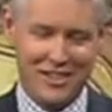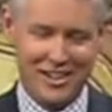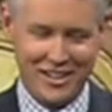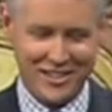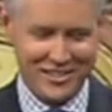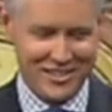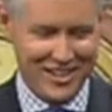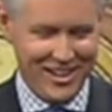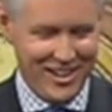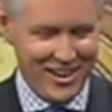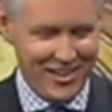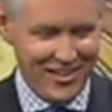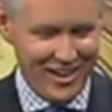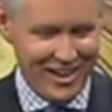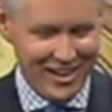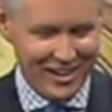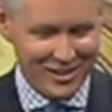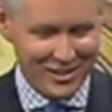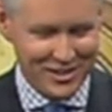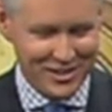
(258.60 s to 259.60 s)
Okay. All
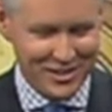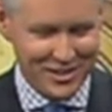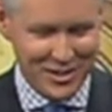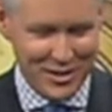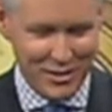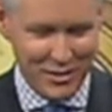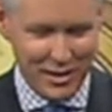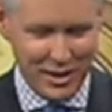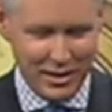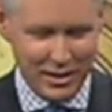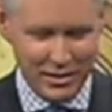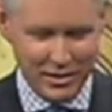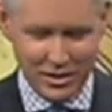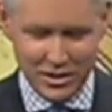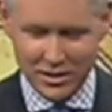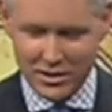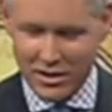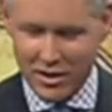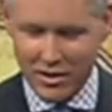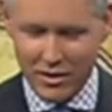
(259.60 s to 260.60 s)
right, Christine Wiley,
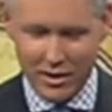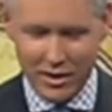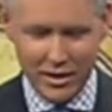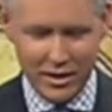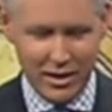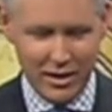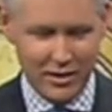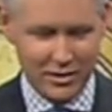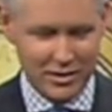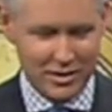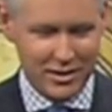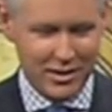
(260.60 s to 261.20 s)
she's our in-house